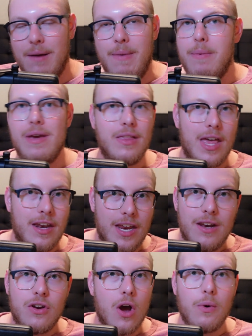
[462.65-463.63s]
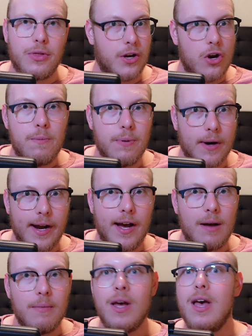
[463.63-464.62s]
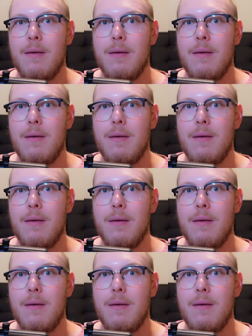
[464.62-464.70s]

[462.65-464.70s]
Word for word: Maybe they did go with a Cooper Kupp.